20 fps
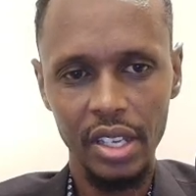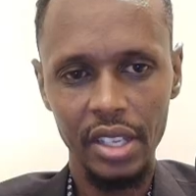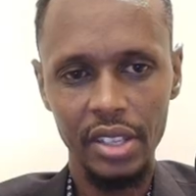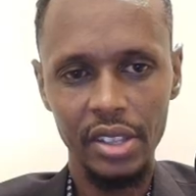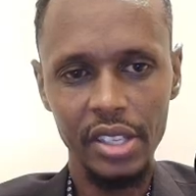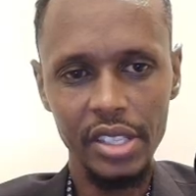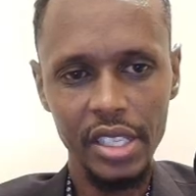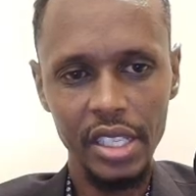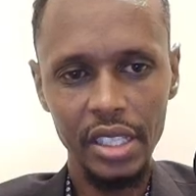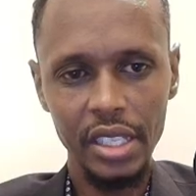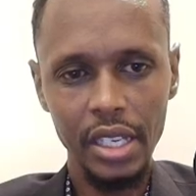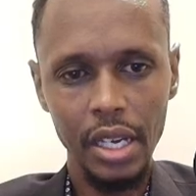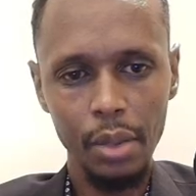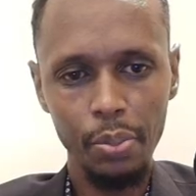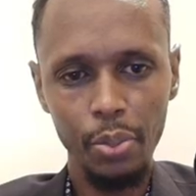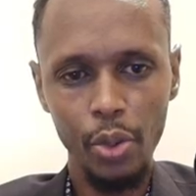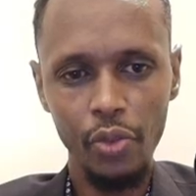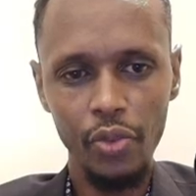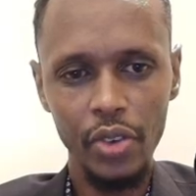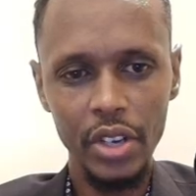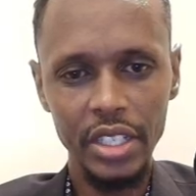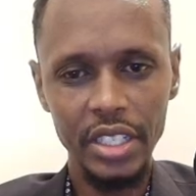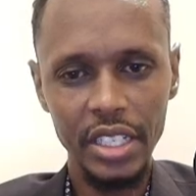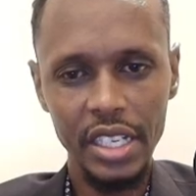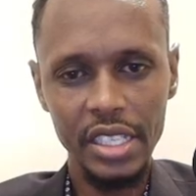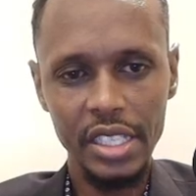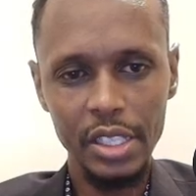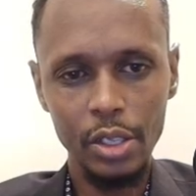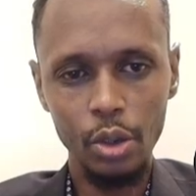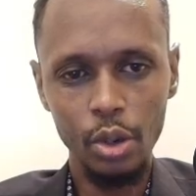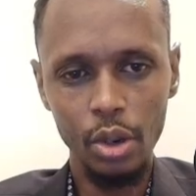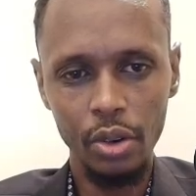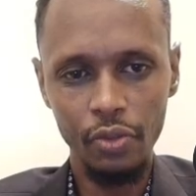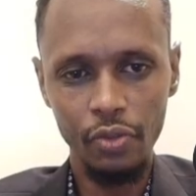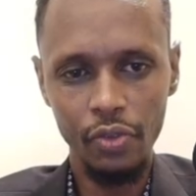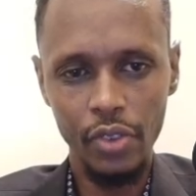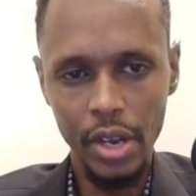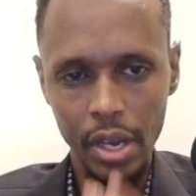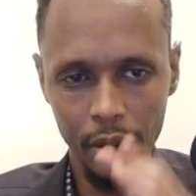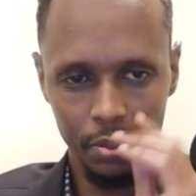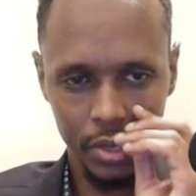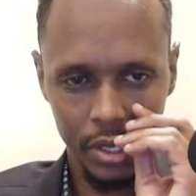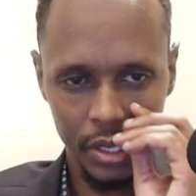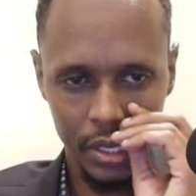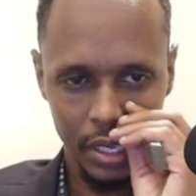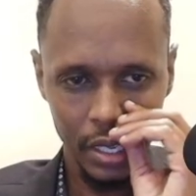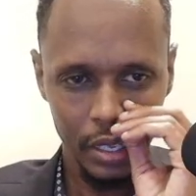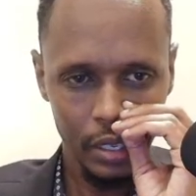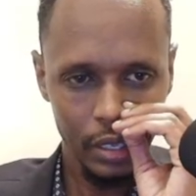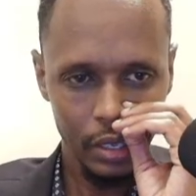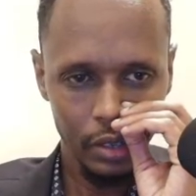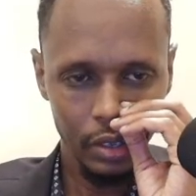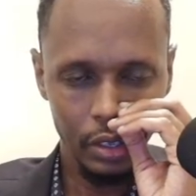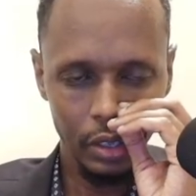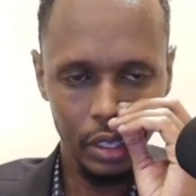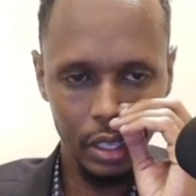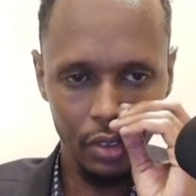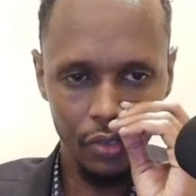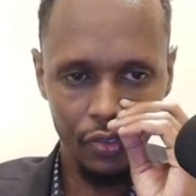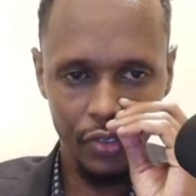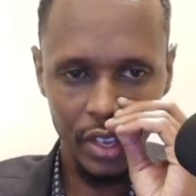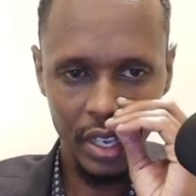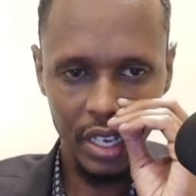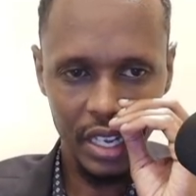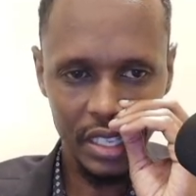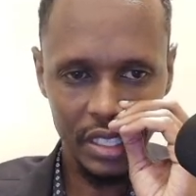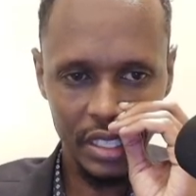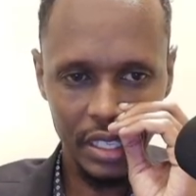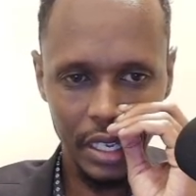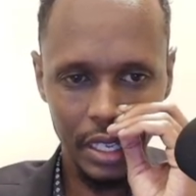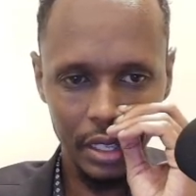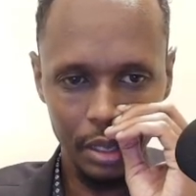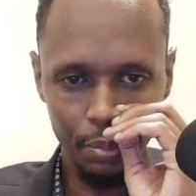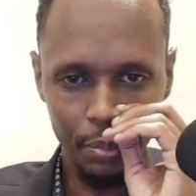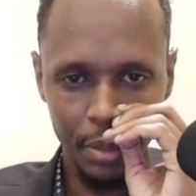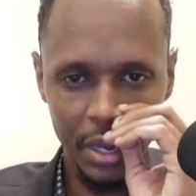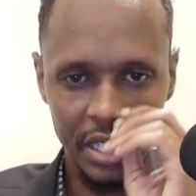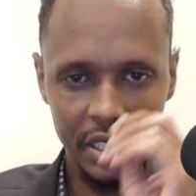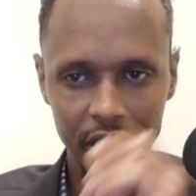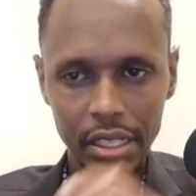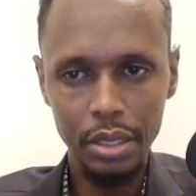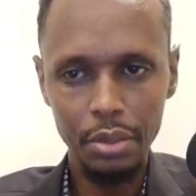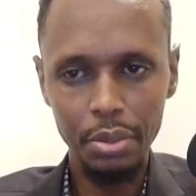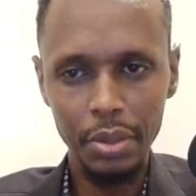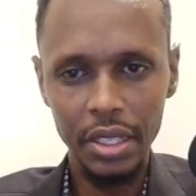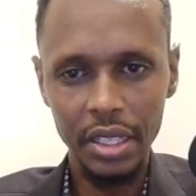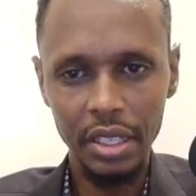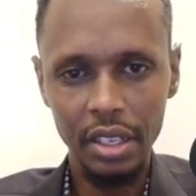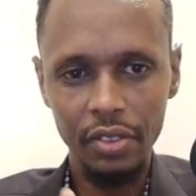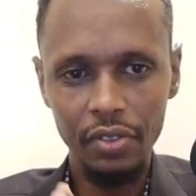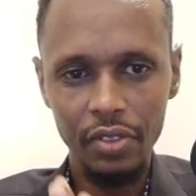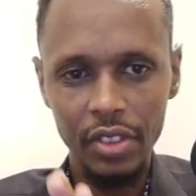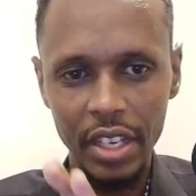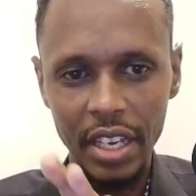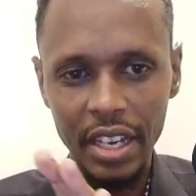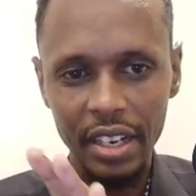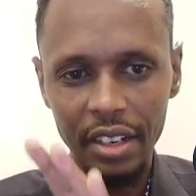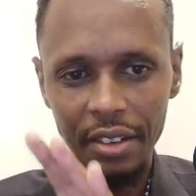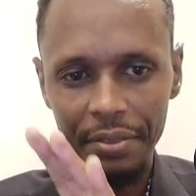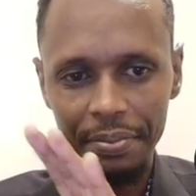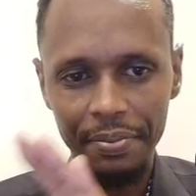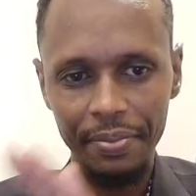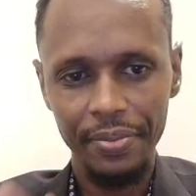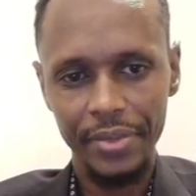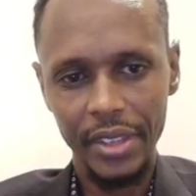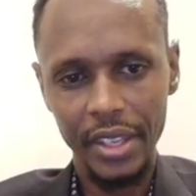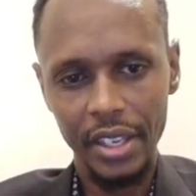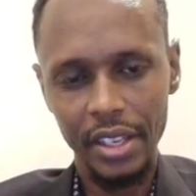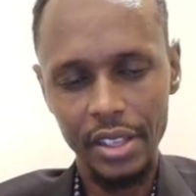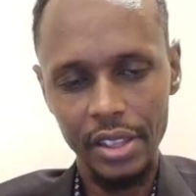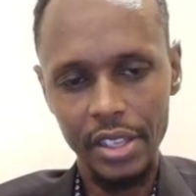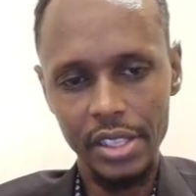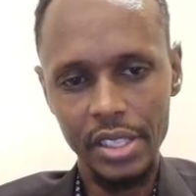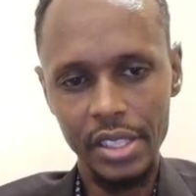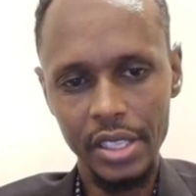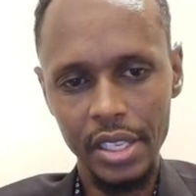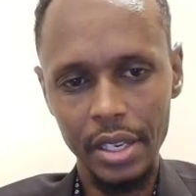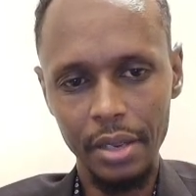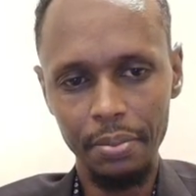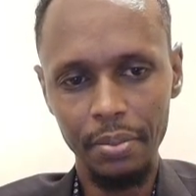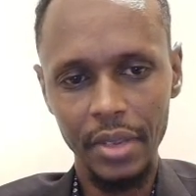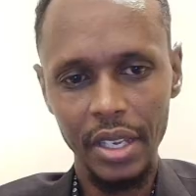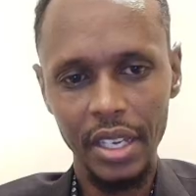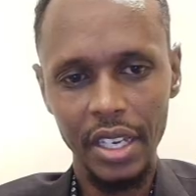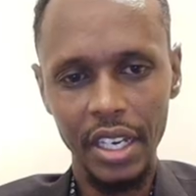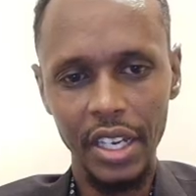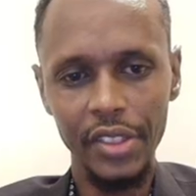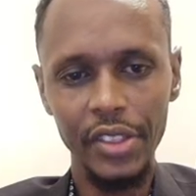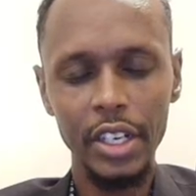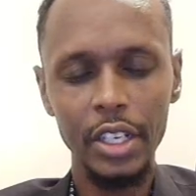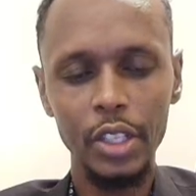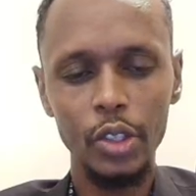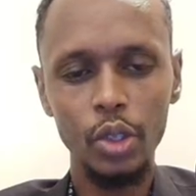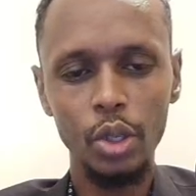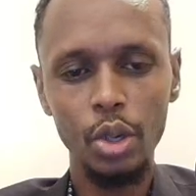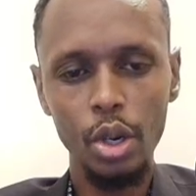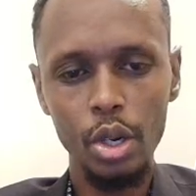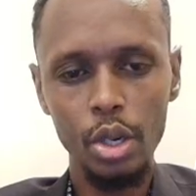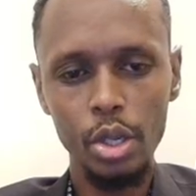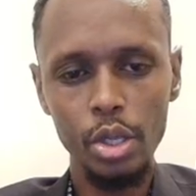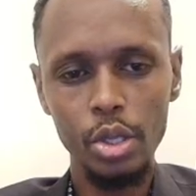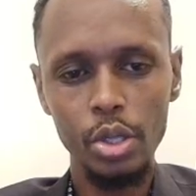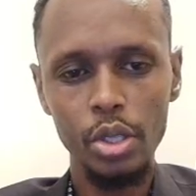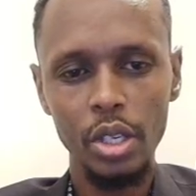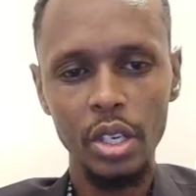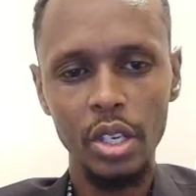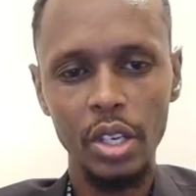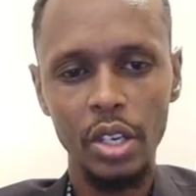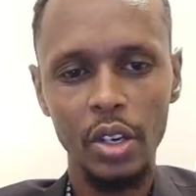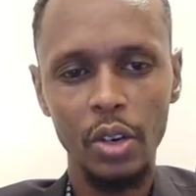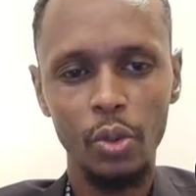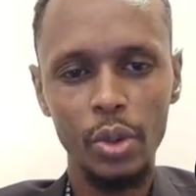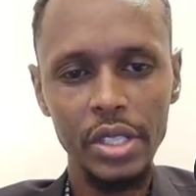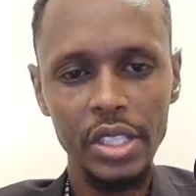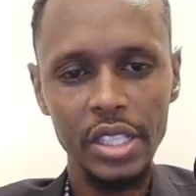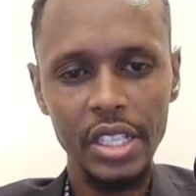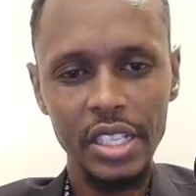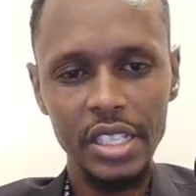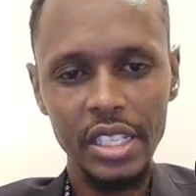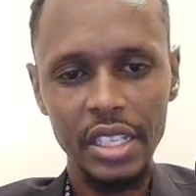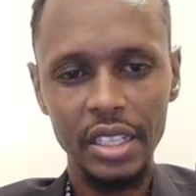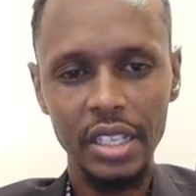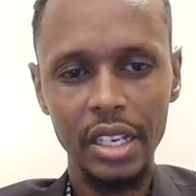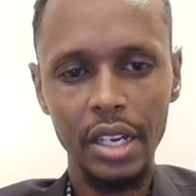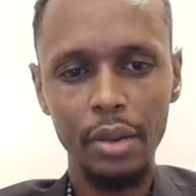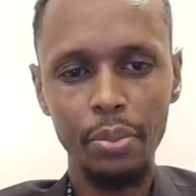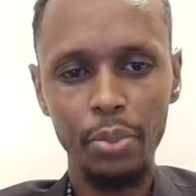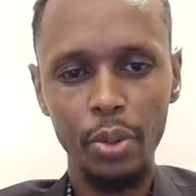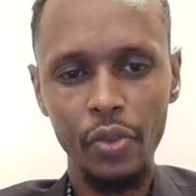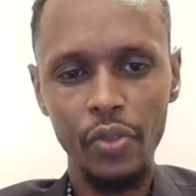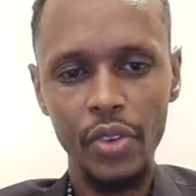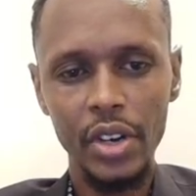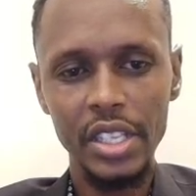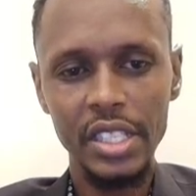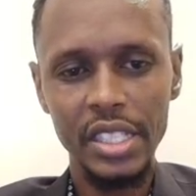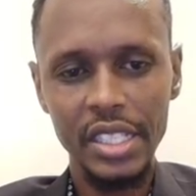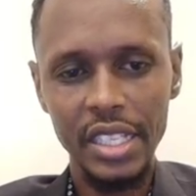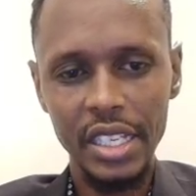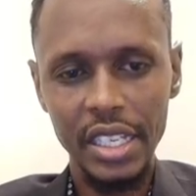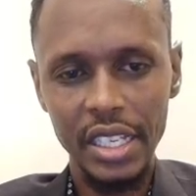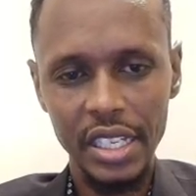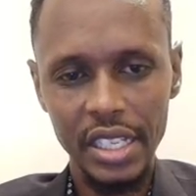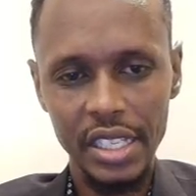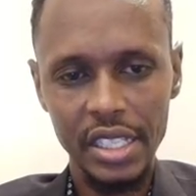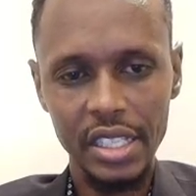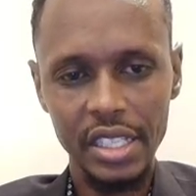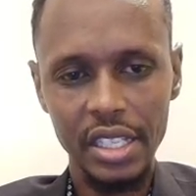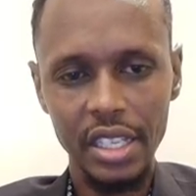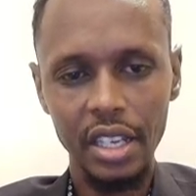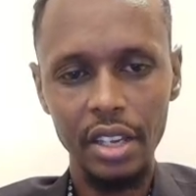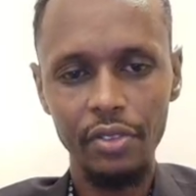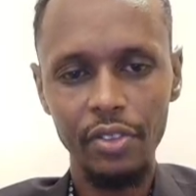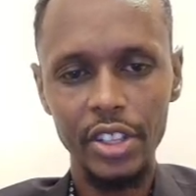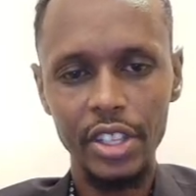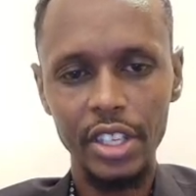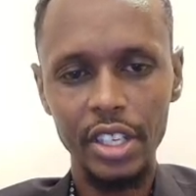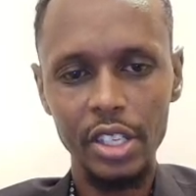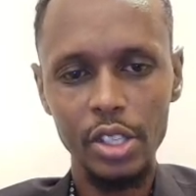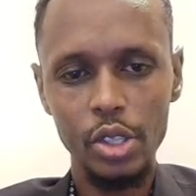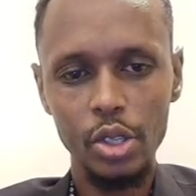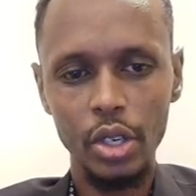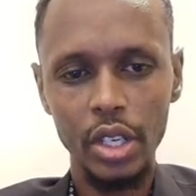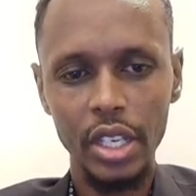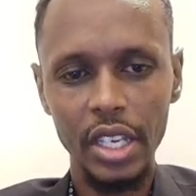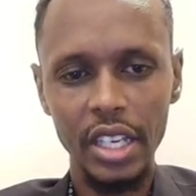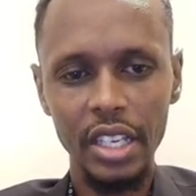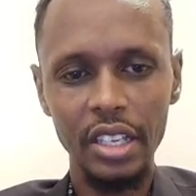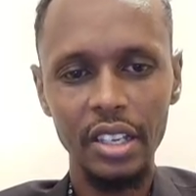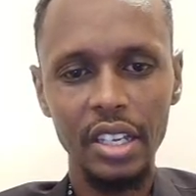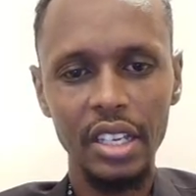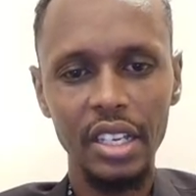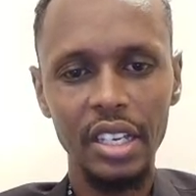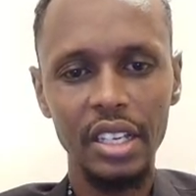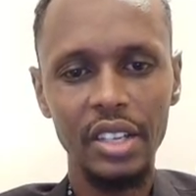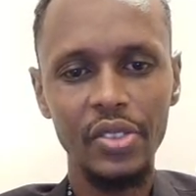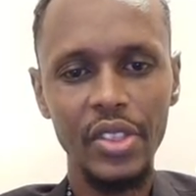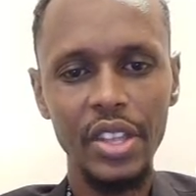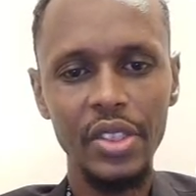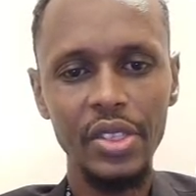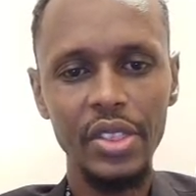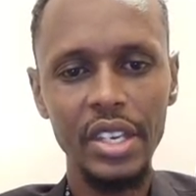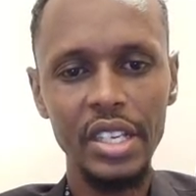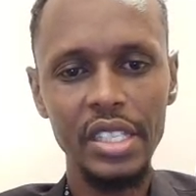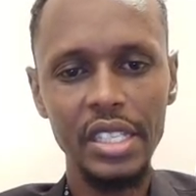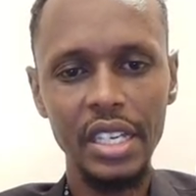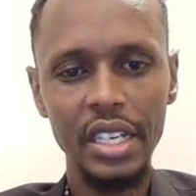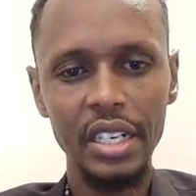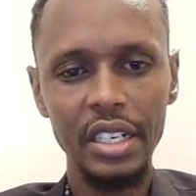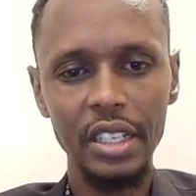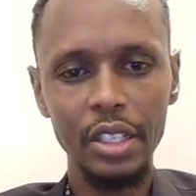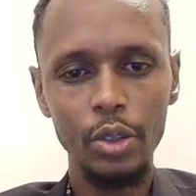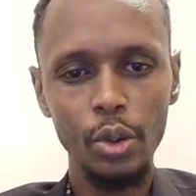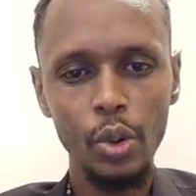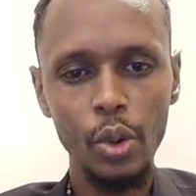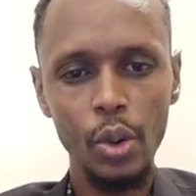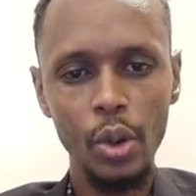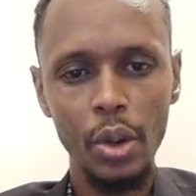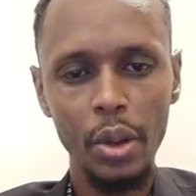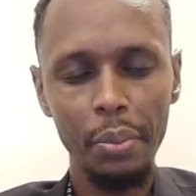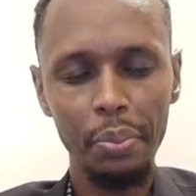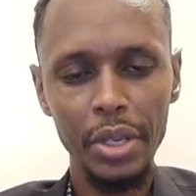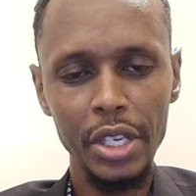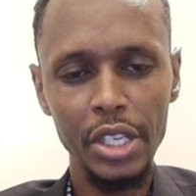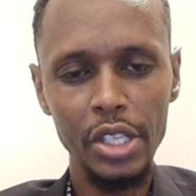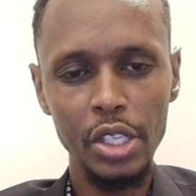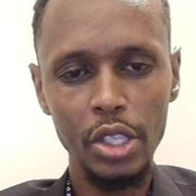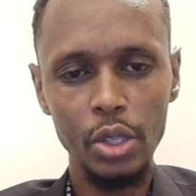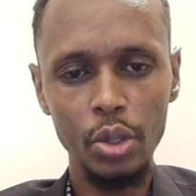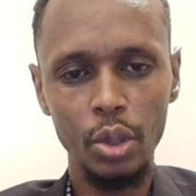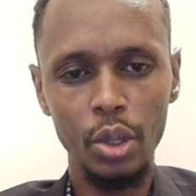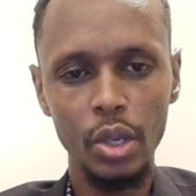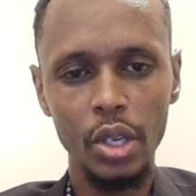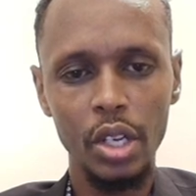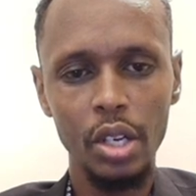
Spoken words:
The center approver just confirms the figures and the bank statement if they are the same. And then it goes, once the center approver sees everything is okay, then they send it to PCU.